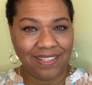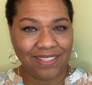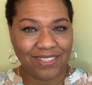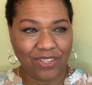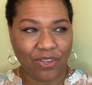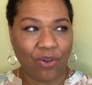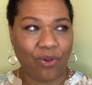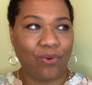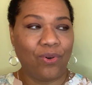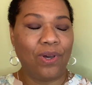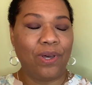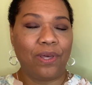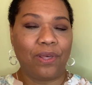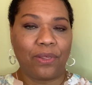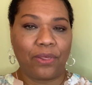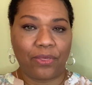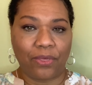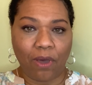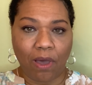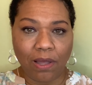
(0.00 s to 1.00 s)
So
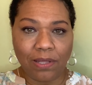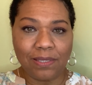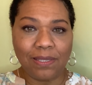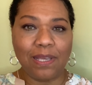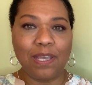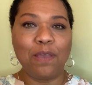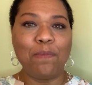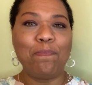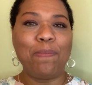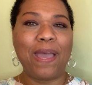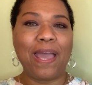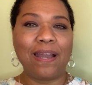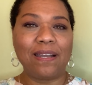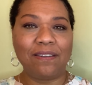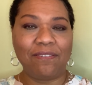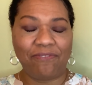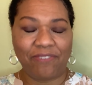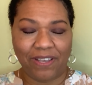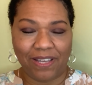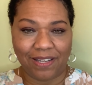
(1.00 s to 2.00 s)
thoughts
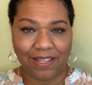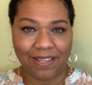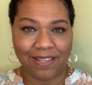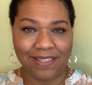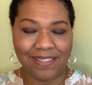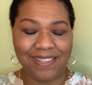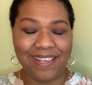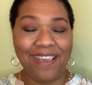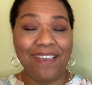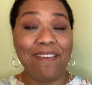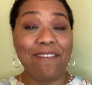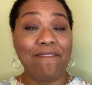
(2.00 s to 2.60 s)
impact feelings,